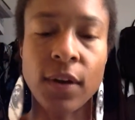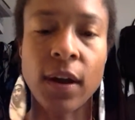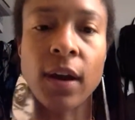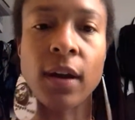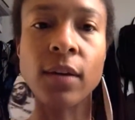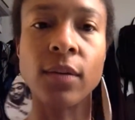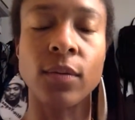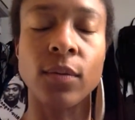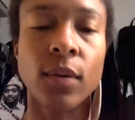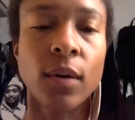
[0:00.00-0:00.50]

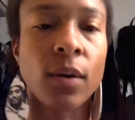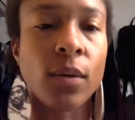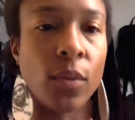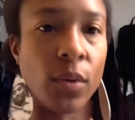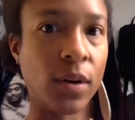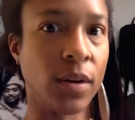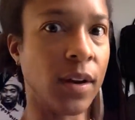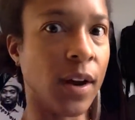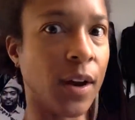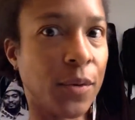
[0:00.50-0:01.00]
and
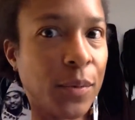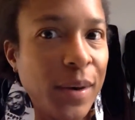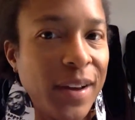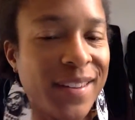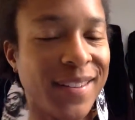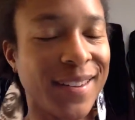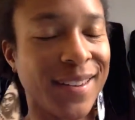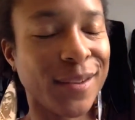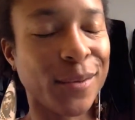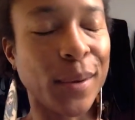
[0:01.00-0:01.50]
we're not
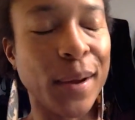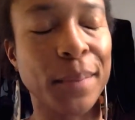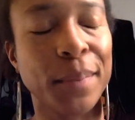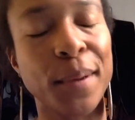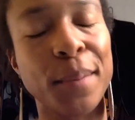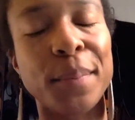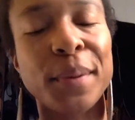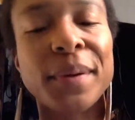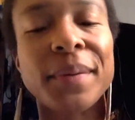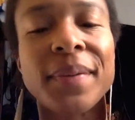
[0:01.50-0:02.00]
racist white
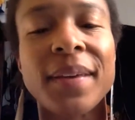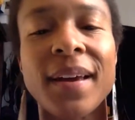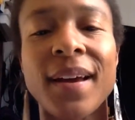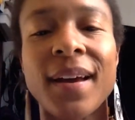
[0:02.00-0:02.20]
people.